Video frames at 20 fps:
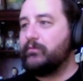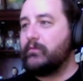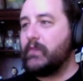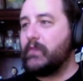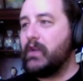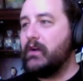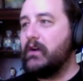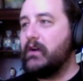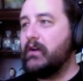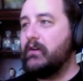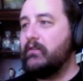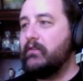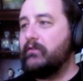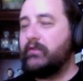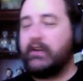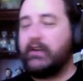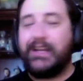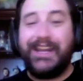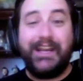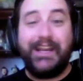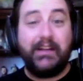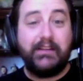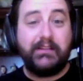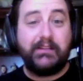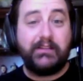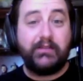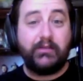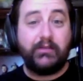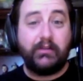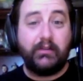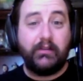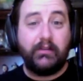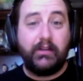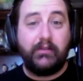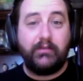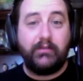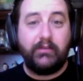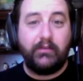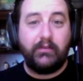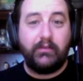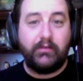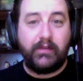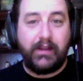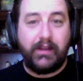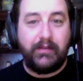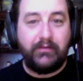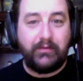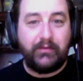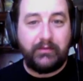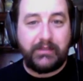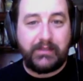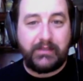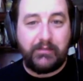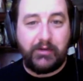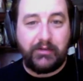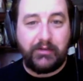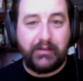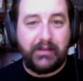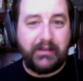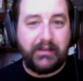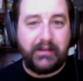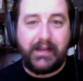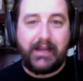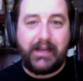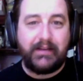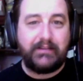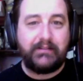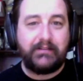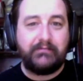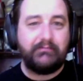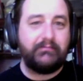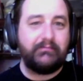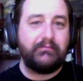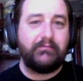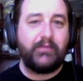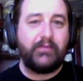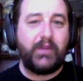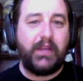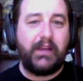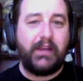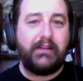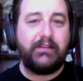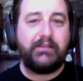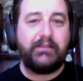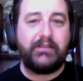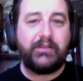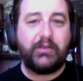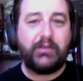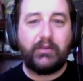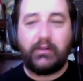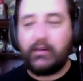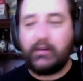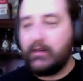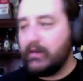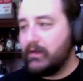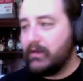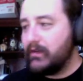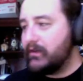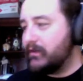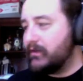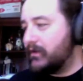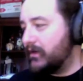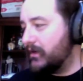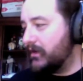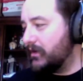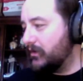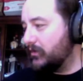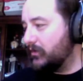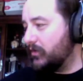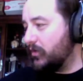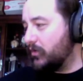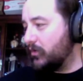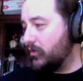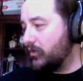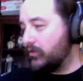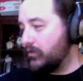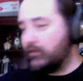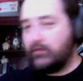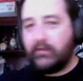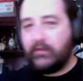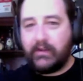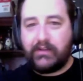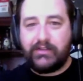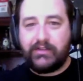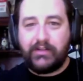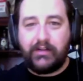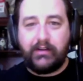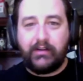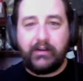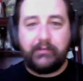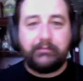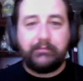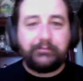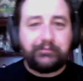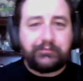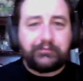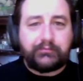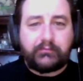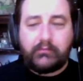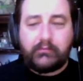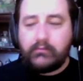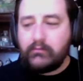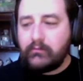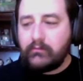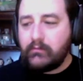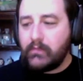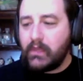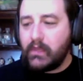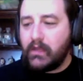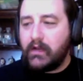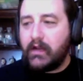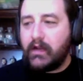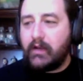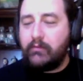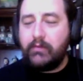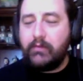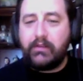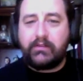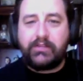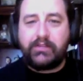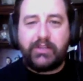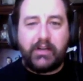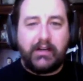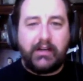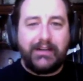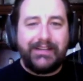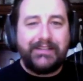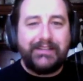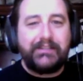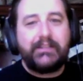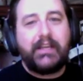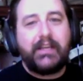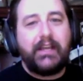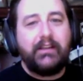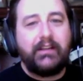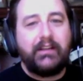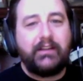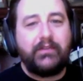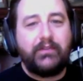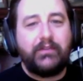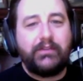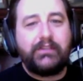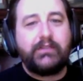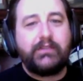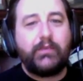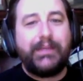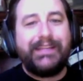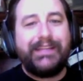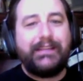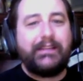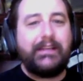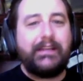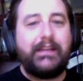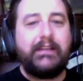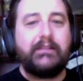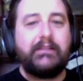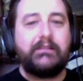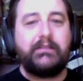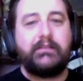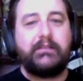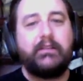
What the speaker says: of a candy store if you came from a small town that had a candy store, local confectionery. Milsean is Gaelic for sweet things,